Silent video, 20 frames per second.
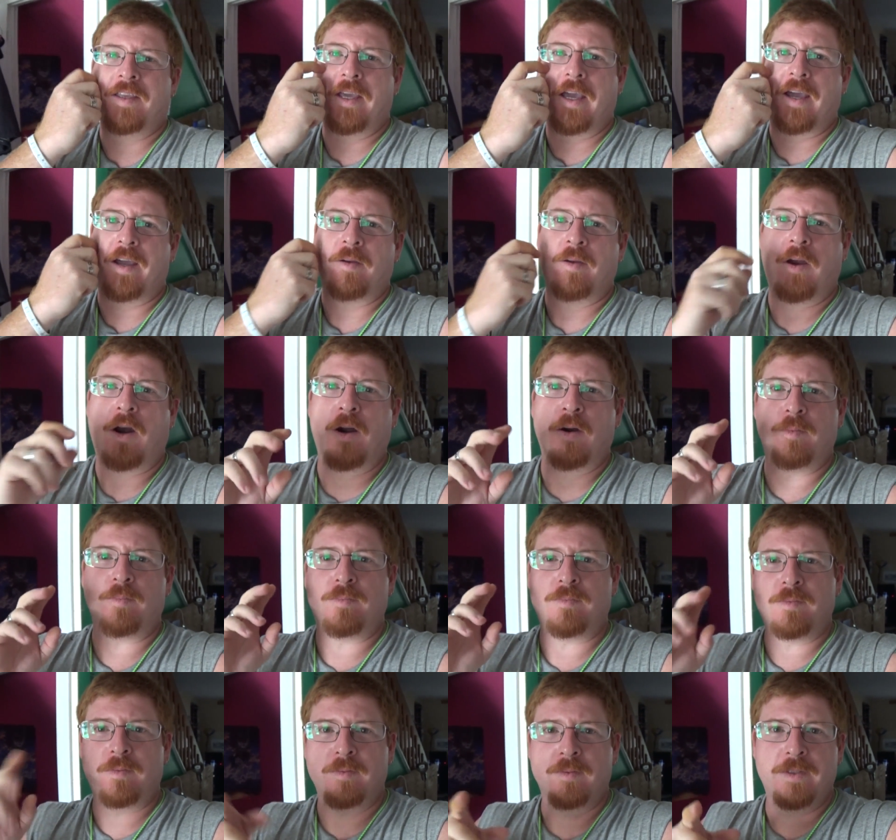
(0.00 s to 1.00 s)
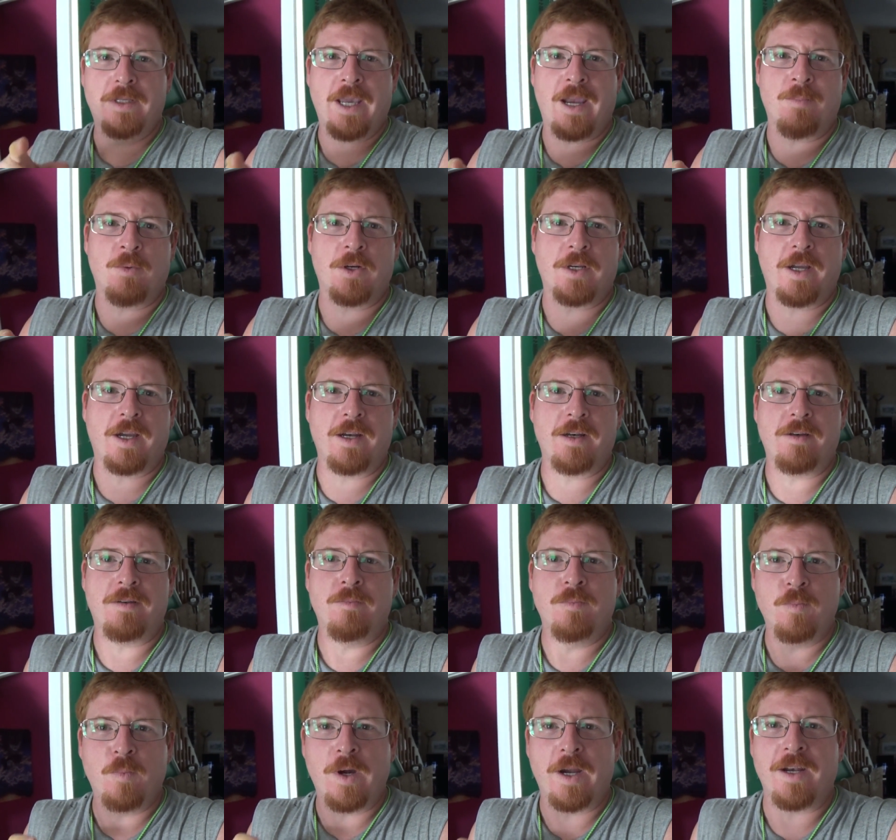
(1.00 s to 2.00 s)
yeah, our camera died
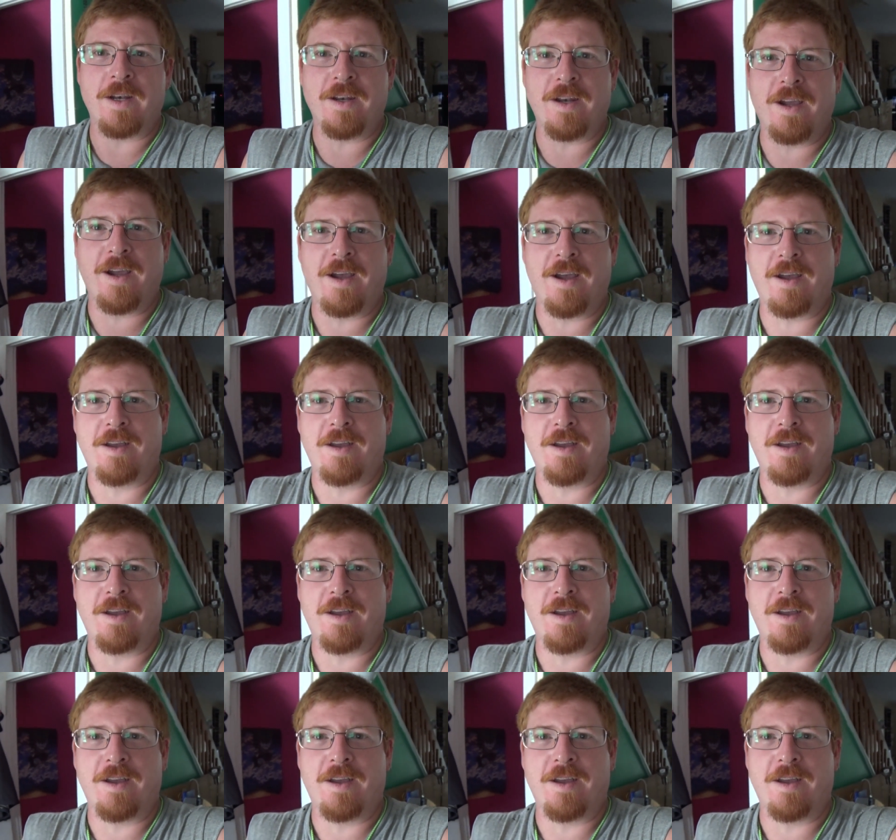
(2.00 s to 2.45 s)
when